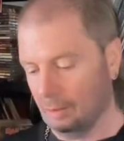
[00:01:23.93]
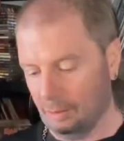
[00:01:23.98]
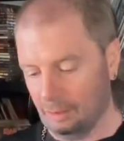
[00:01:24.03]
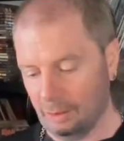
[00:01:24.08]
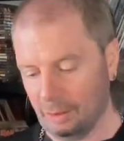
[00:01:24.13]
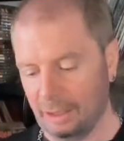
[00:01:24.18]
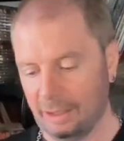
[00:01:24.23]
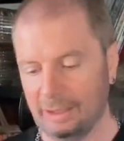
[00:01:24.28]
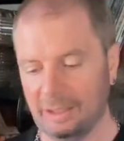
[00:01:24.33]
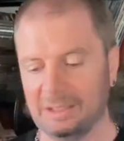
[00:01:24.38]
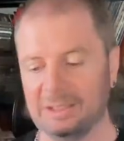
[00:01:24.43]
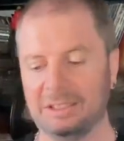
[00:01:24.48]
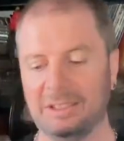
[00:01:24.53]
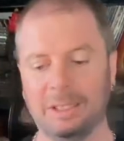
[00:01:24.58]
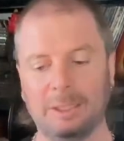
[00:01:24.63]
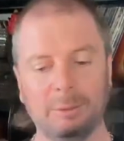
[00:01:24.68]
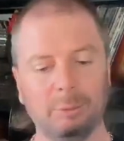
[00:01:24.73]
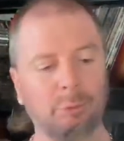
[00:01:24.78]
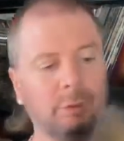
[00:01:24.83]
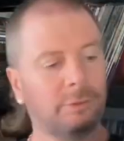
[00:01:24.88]
All right, next
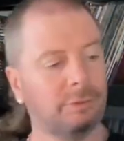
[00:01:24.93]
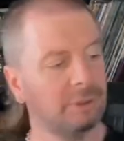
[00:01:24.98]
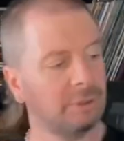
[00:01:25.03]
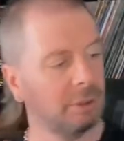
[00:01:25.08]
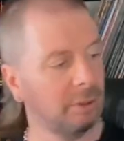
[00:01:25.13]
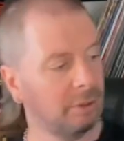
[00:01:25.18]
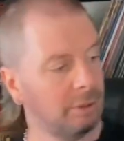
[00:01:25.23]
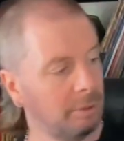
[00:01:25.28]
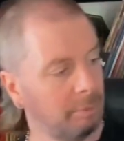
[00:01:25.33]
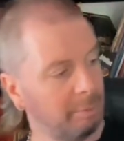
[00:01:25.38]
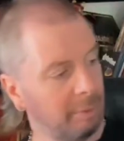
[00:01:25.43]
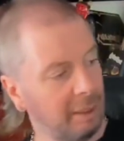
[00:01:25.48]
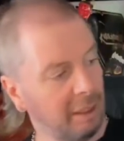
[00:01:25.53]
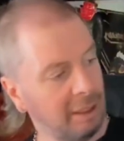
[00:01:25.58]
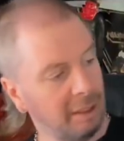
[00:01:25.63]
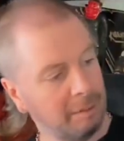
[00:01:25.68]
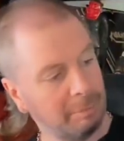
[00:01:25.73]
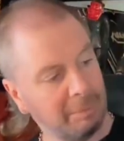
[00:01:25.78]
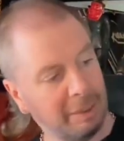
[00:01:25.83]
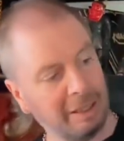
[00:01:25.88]
up, we've got the
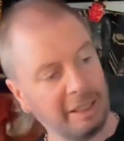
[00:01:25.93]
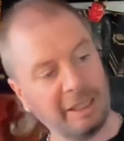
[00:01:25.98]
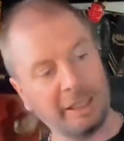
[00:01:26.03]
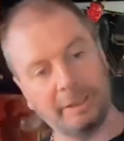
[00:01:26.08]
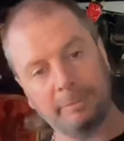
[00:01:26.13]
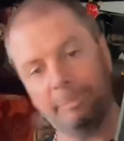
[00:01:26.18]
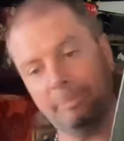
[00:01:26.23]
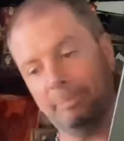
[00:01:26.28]
band Money.